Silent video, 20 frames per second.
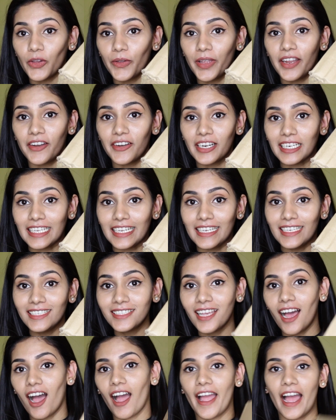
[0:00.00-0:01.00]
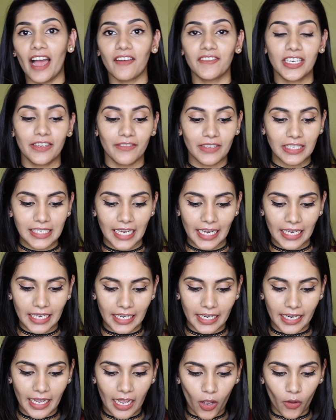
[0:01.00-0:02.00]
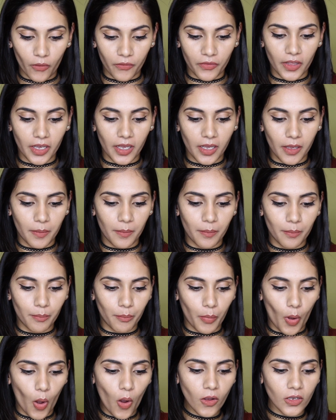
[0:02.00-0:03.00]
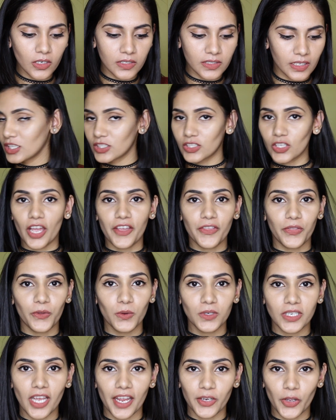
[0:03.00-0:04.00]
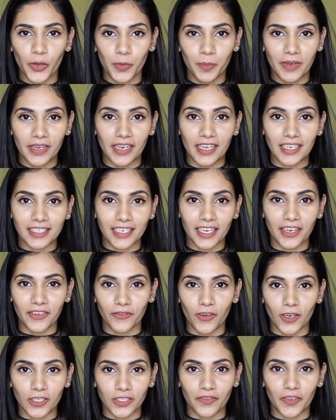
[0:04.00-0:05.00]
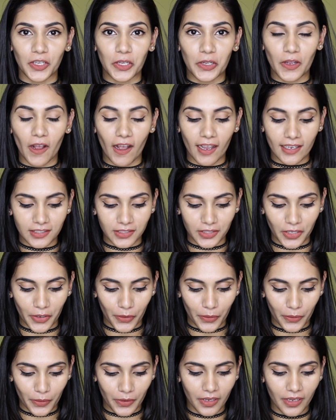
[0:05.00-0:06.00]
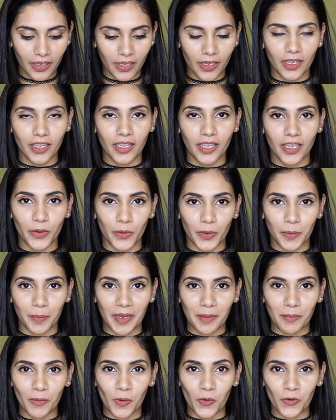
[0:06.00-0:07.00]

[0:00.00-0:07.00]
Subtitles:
here it is. I haven't even taken it out of the box. So I thought I'd open it in front of you guys so it would be more